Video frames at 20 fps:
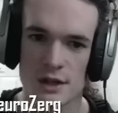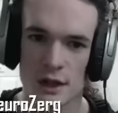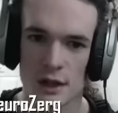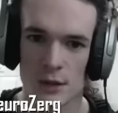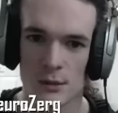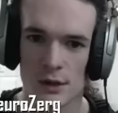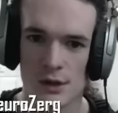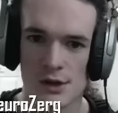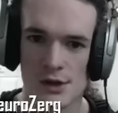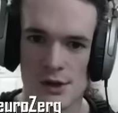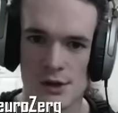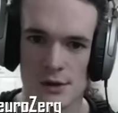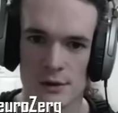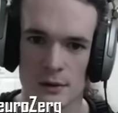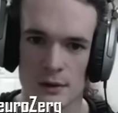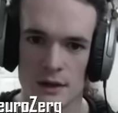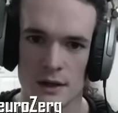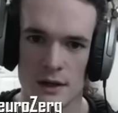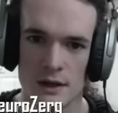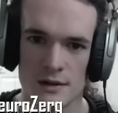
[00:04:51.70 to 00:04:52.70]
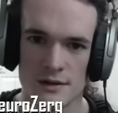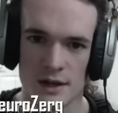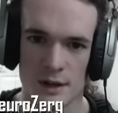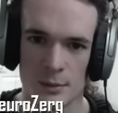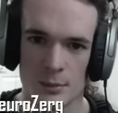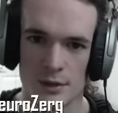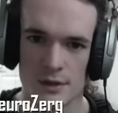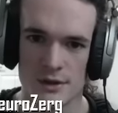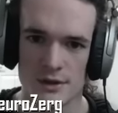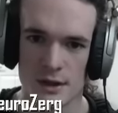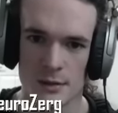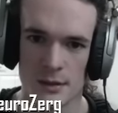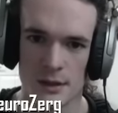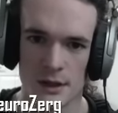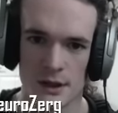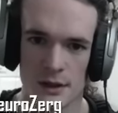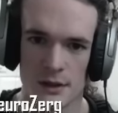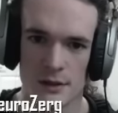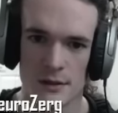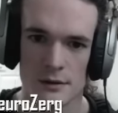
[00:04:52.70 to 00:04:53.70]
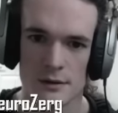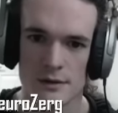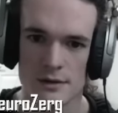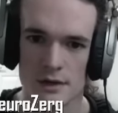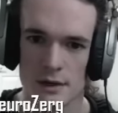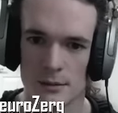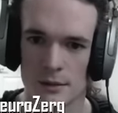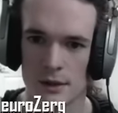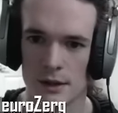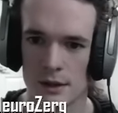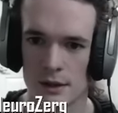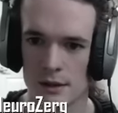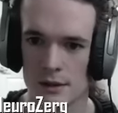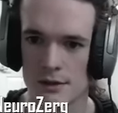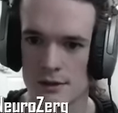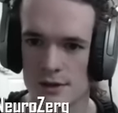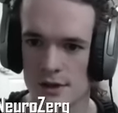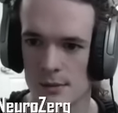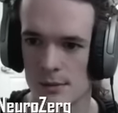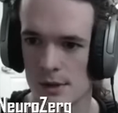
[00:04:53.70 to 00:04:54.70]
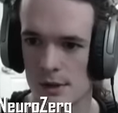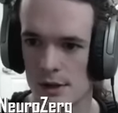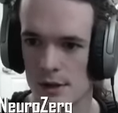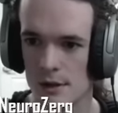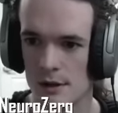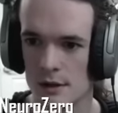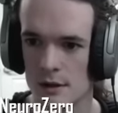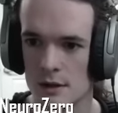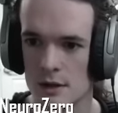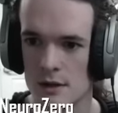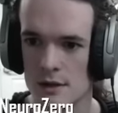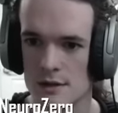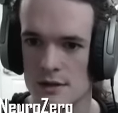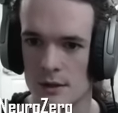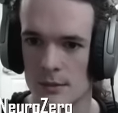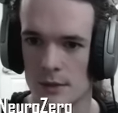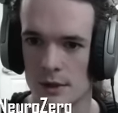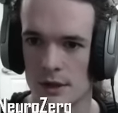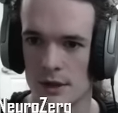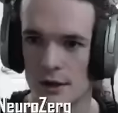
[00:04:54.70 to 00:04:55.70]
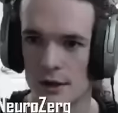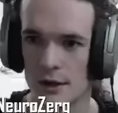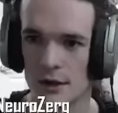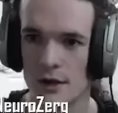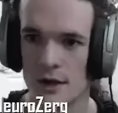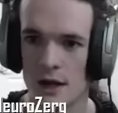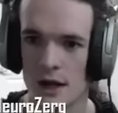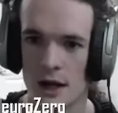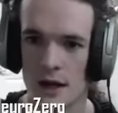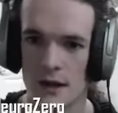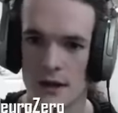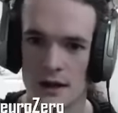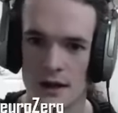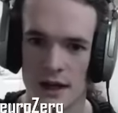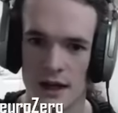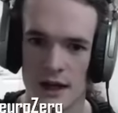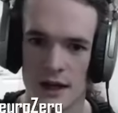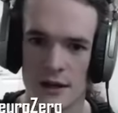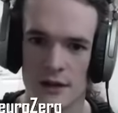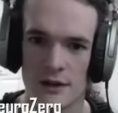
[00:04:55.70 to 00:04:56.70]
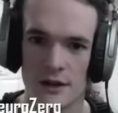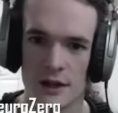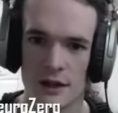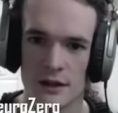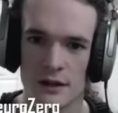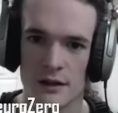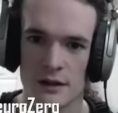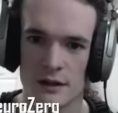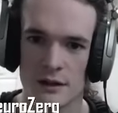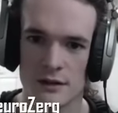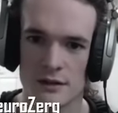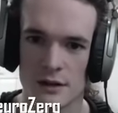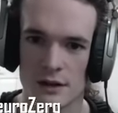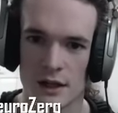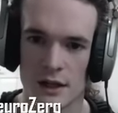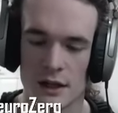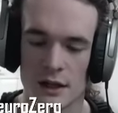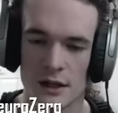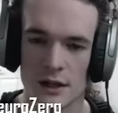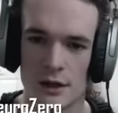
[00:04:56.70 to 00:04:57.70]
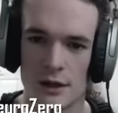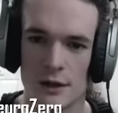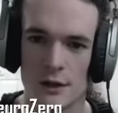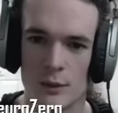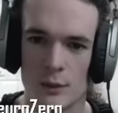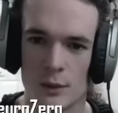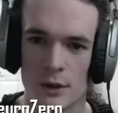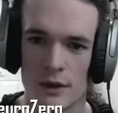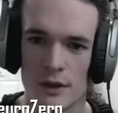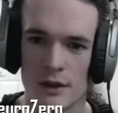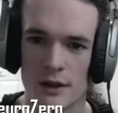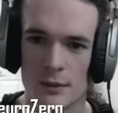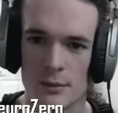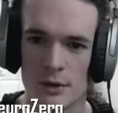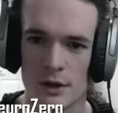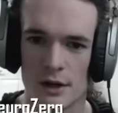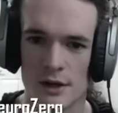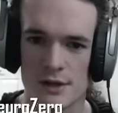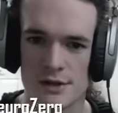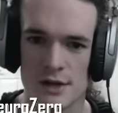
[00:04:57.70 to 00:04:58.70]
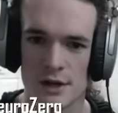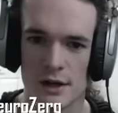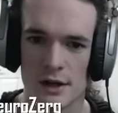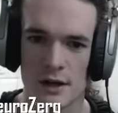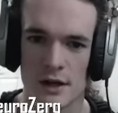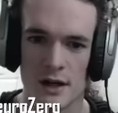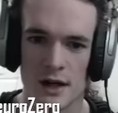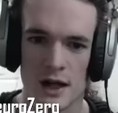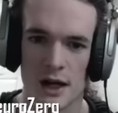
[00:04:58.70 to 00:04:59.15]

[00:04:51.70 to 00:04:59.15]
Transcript: thing you want to do is like put some here, some here, some here, some here, and then A-click to like here, where the Liberators are.